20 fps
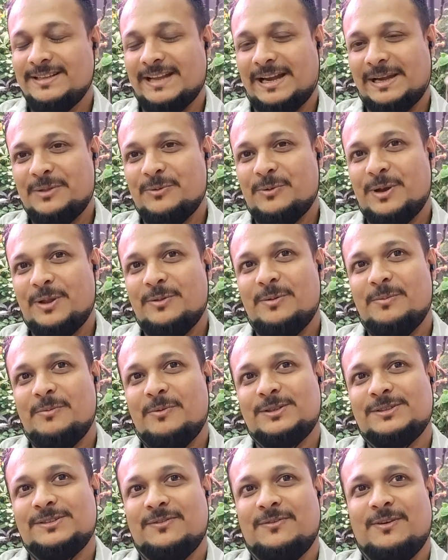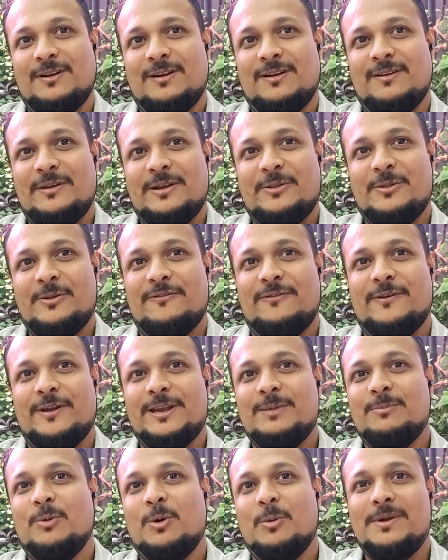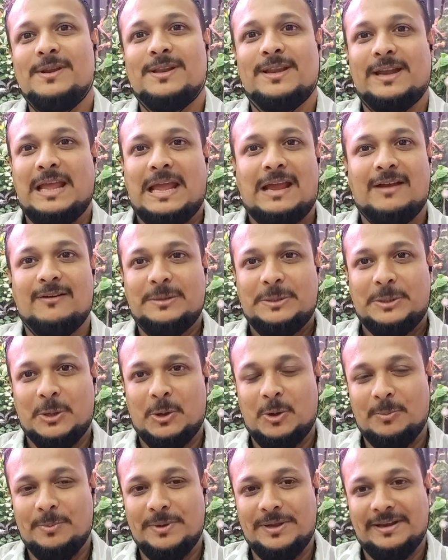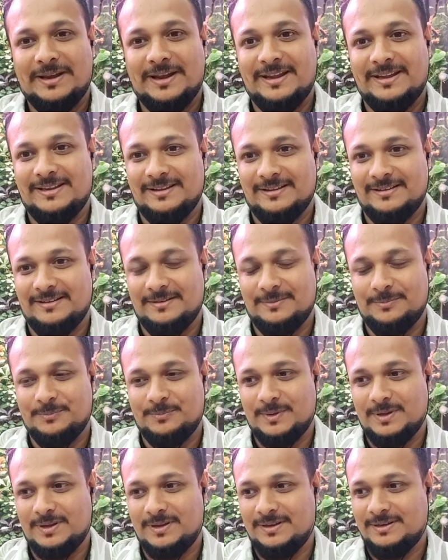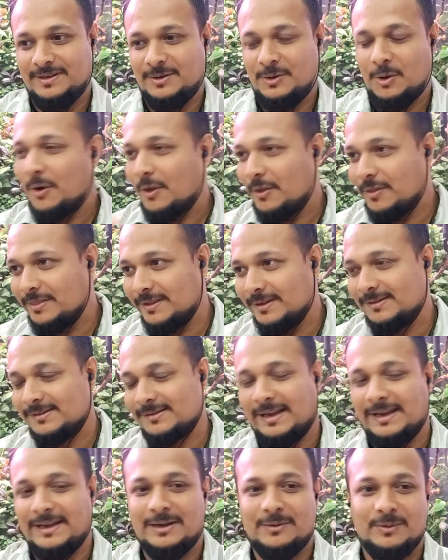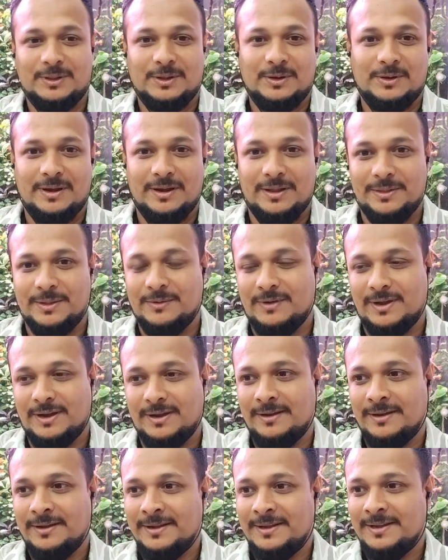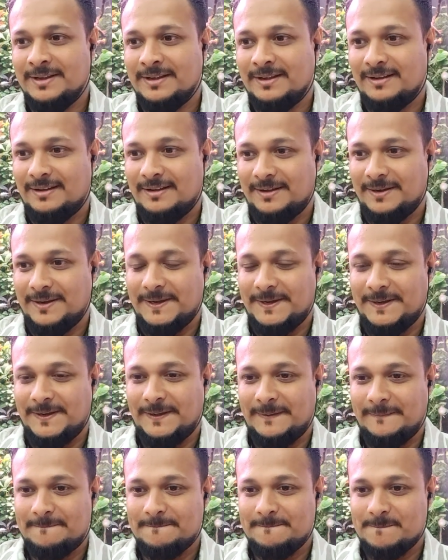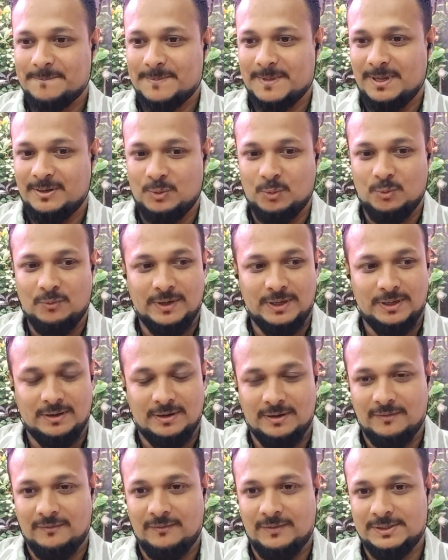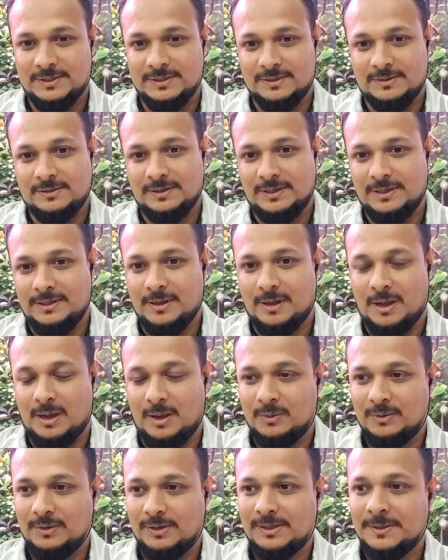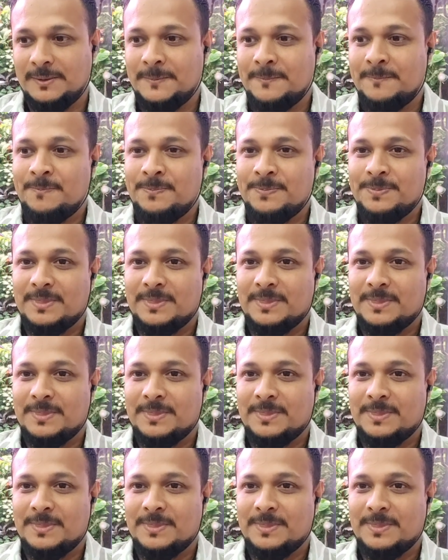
I think that is one of the funny moments that I have in the hobby, right? Not on this tank, it was on another one, a 2 feet which is in the house.